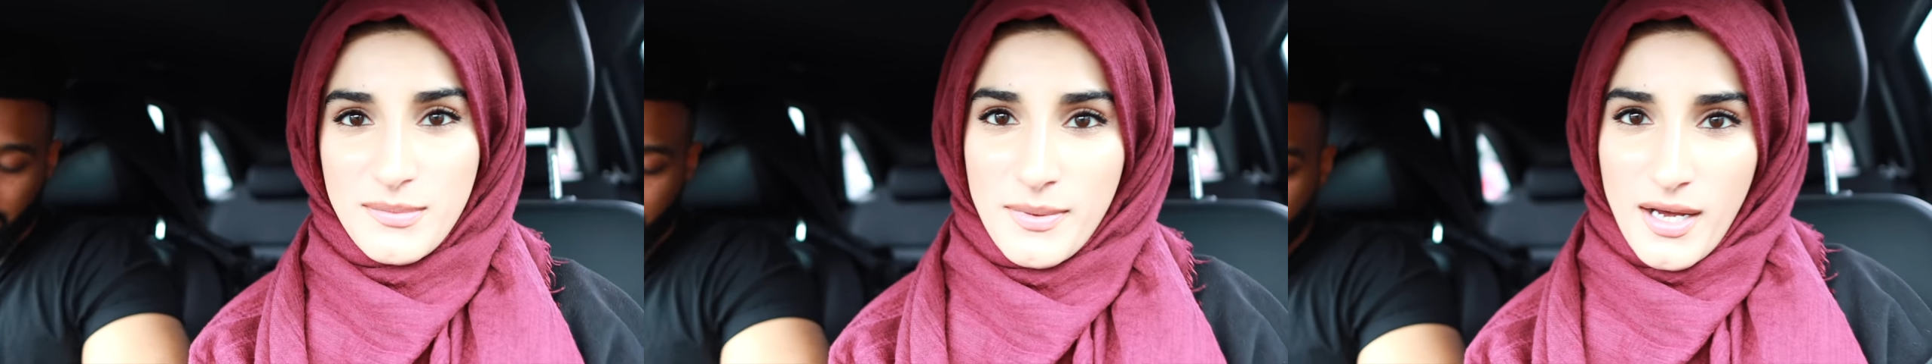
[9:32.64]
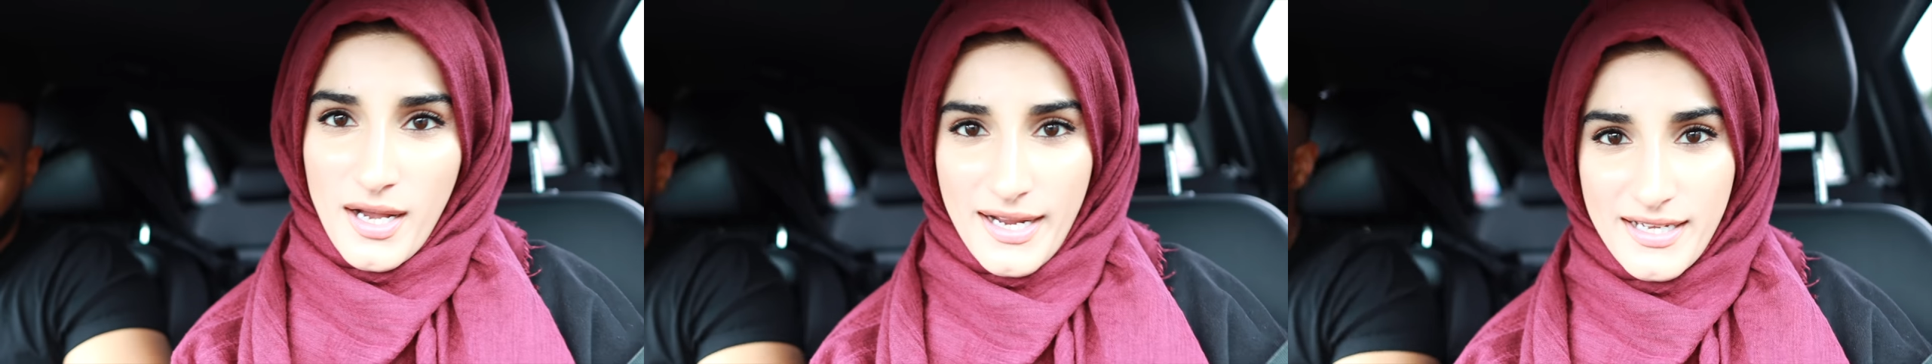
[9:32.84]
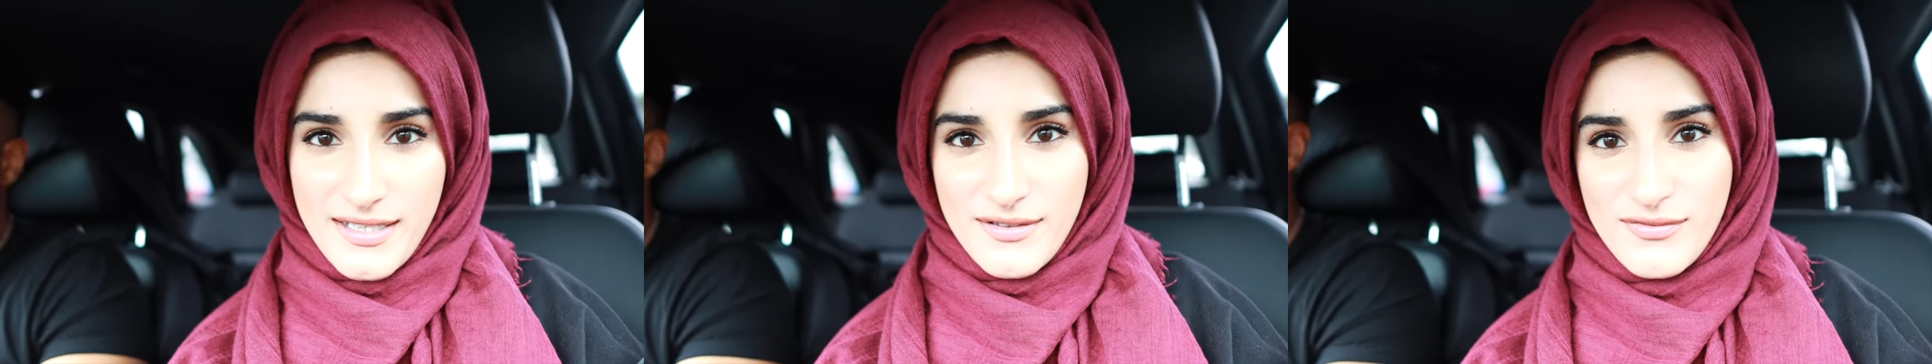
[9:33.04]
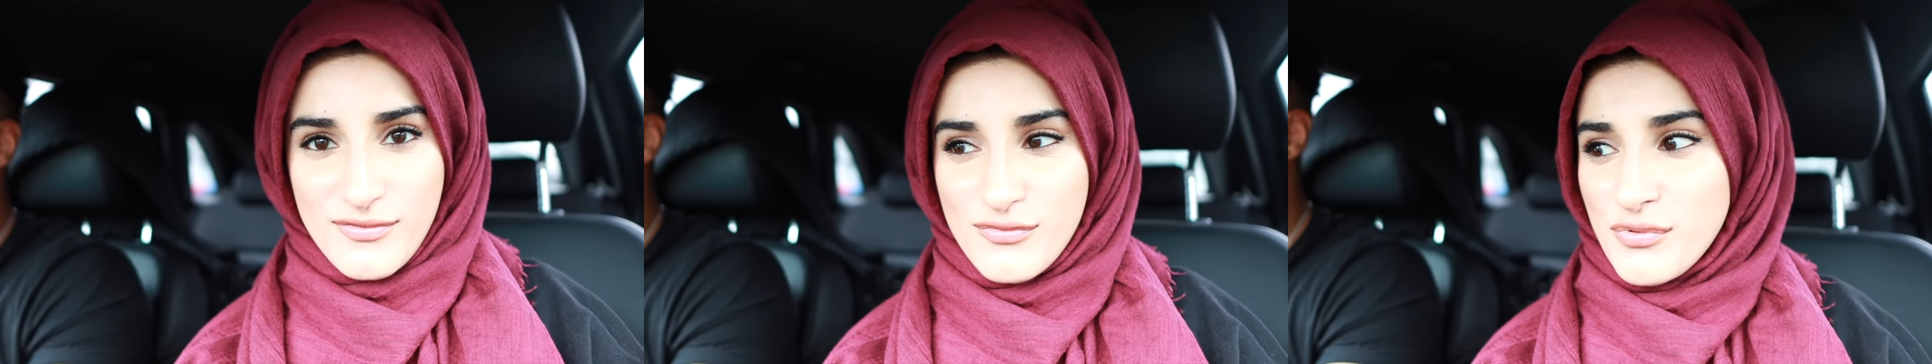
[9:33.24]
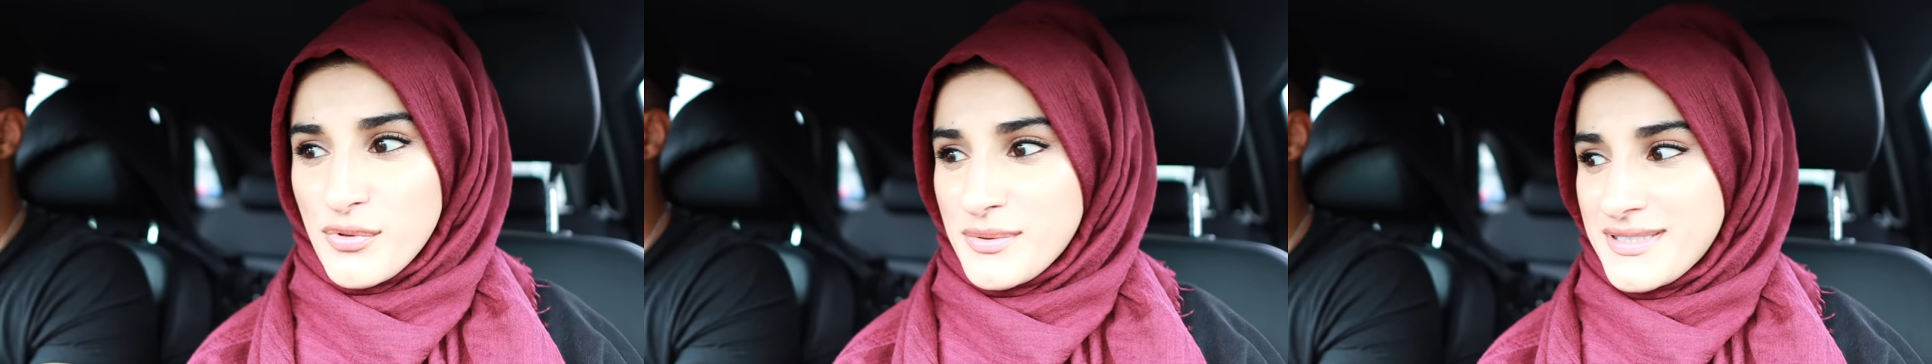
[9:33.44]
but I kind of
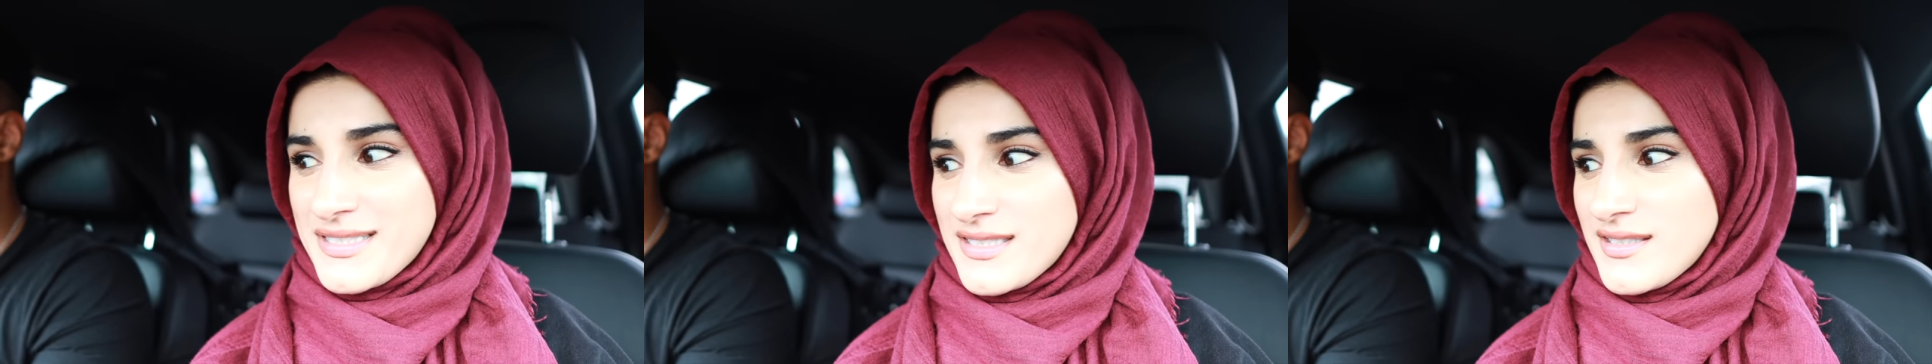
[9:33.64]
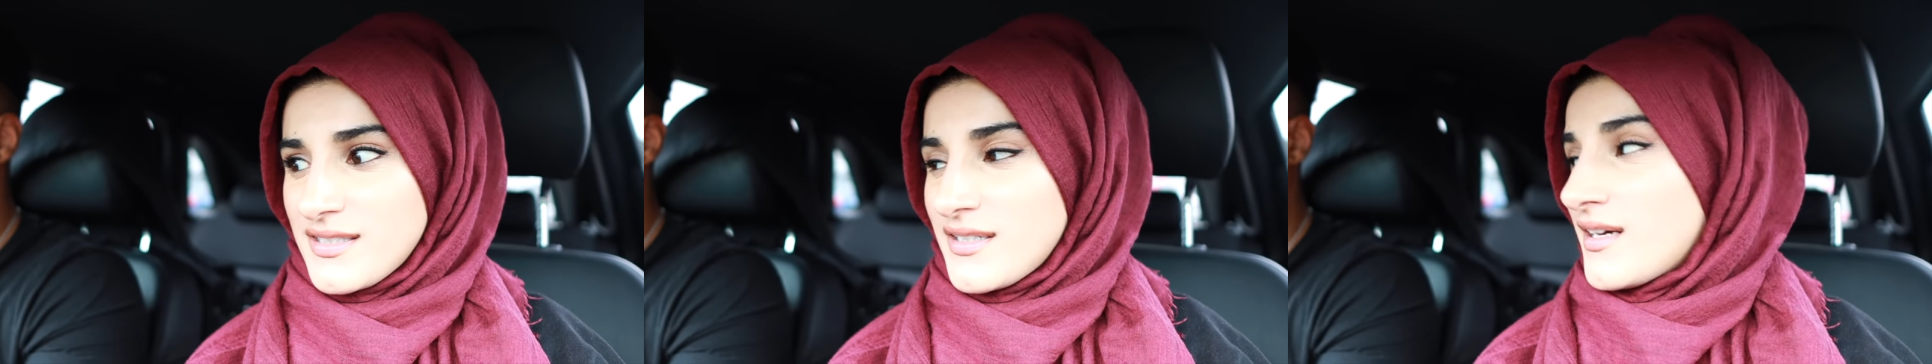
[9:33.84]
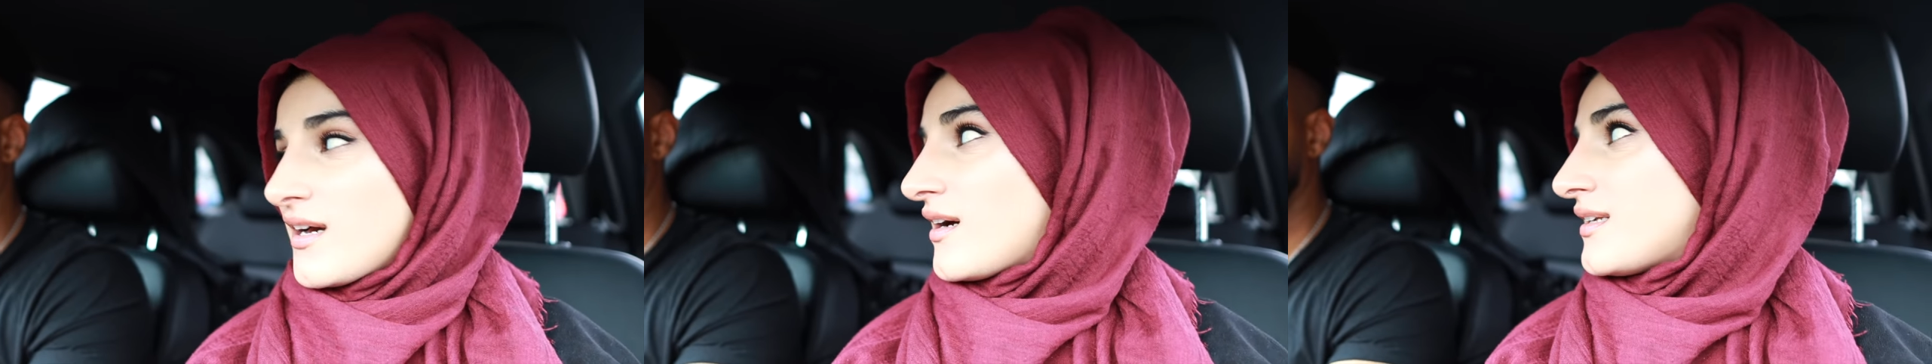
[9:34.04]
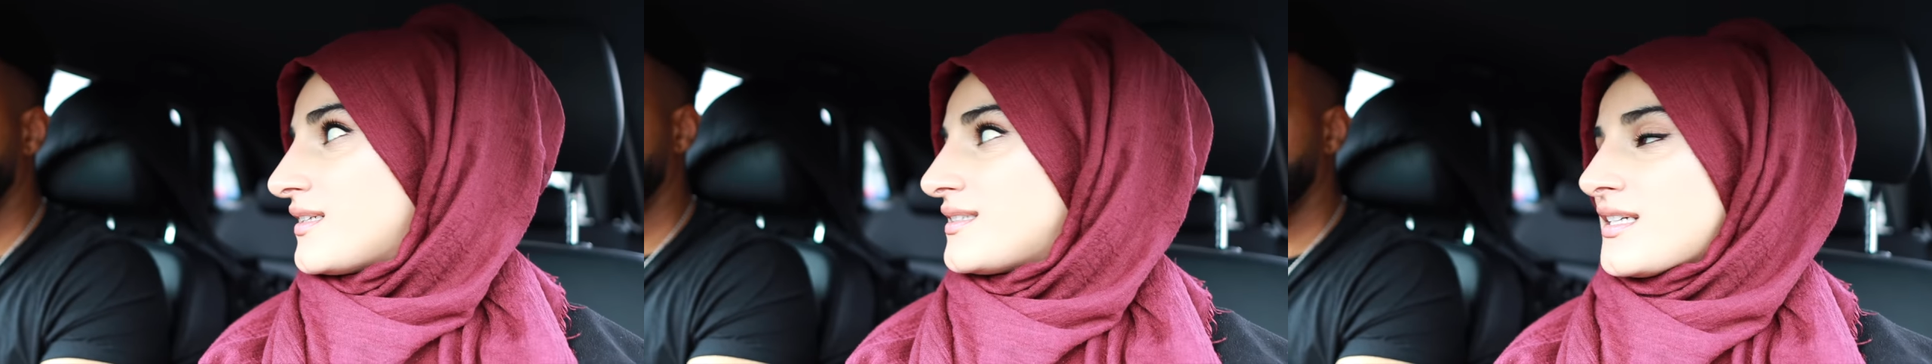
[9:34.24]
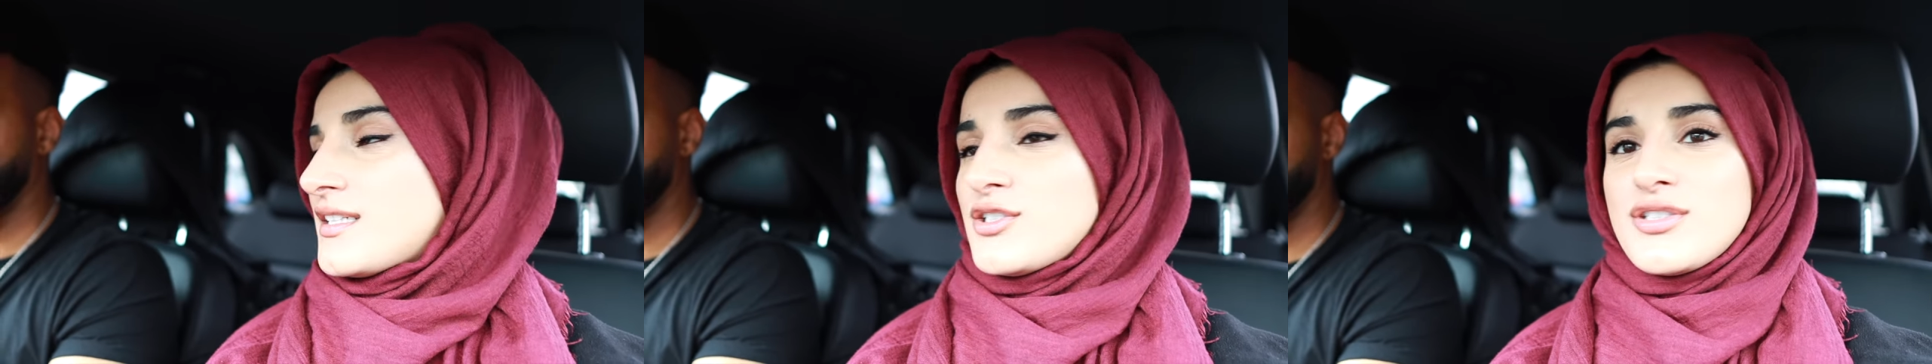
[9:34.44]
ruined it.
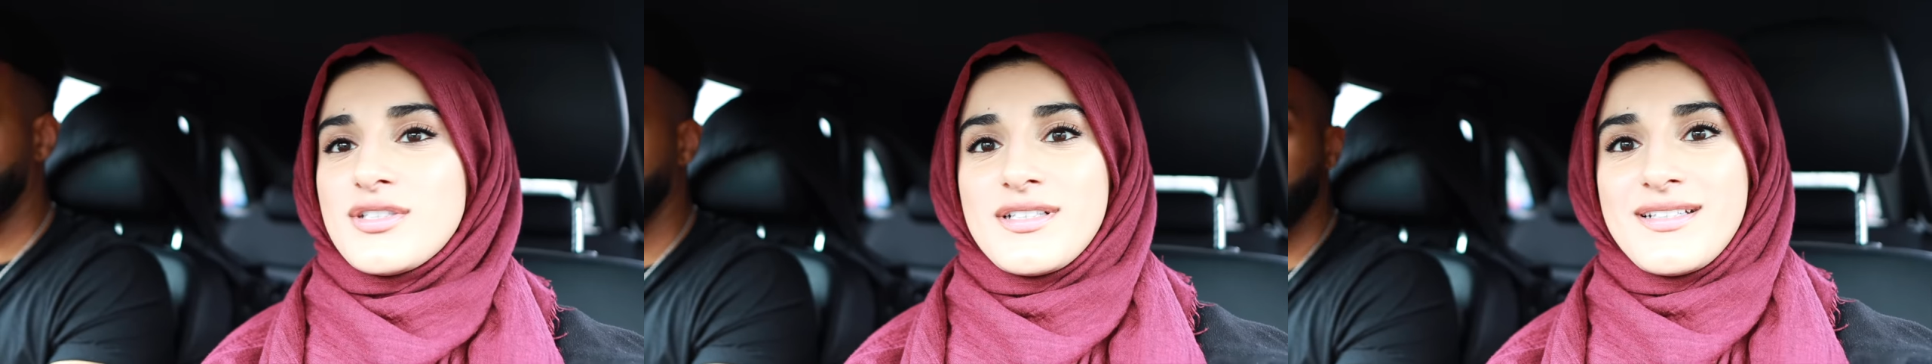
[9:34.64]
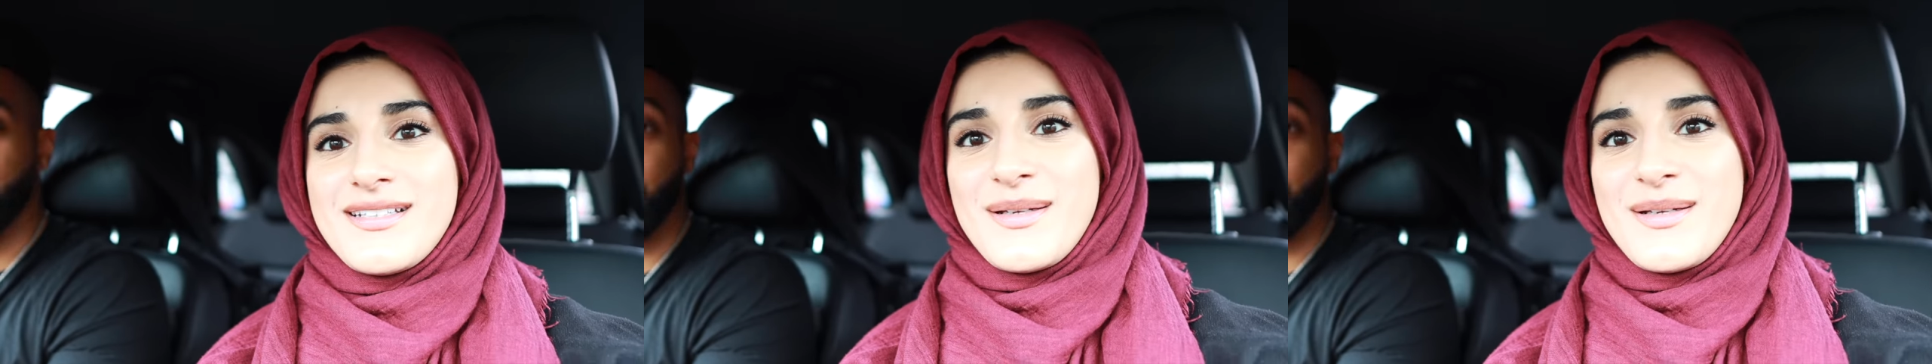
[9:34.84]
Unintentionally.